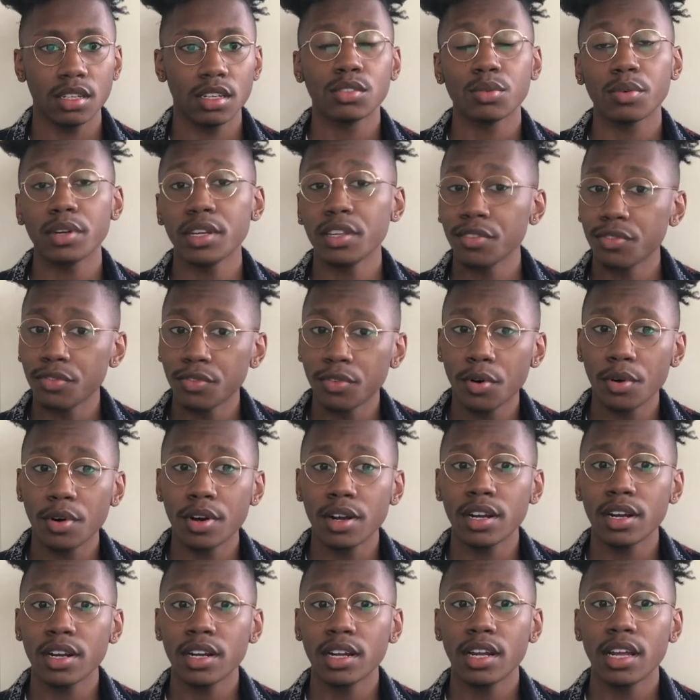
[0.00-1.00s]

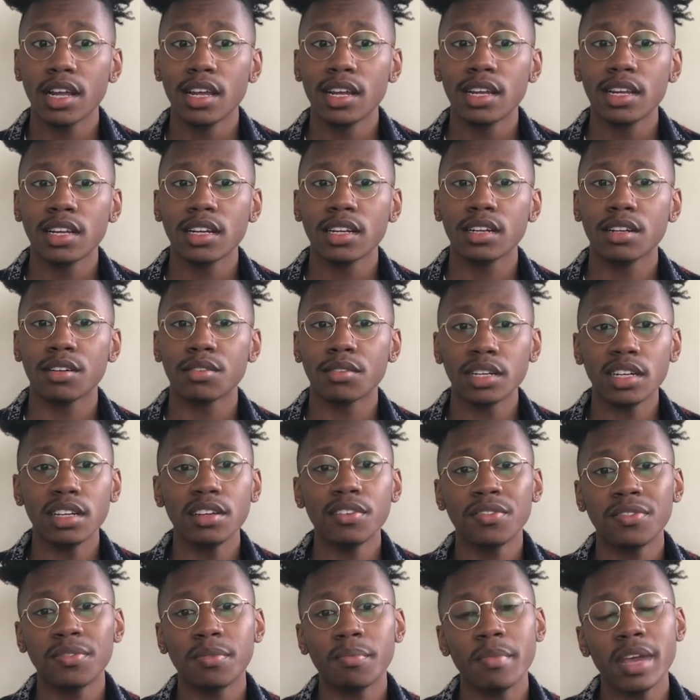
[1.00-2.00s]
24,
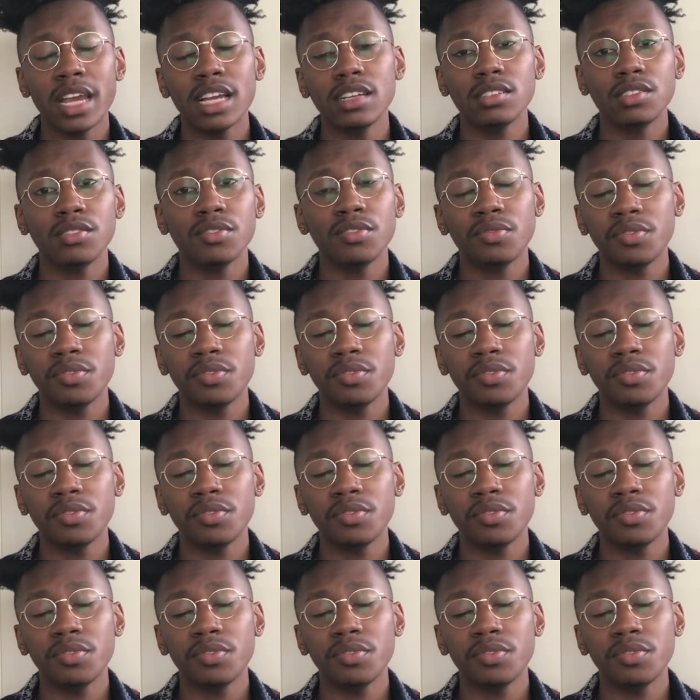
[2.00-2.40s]
grief makes you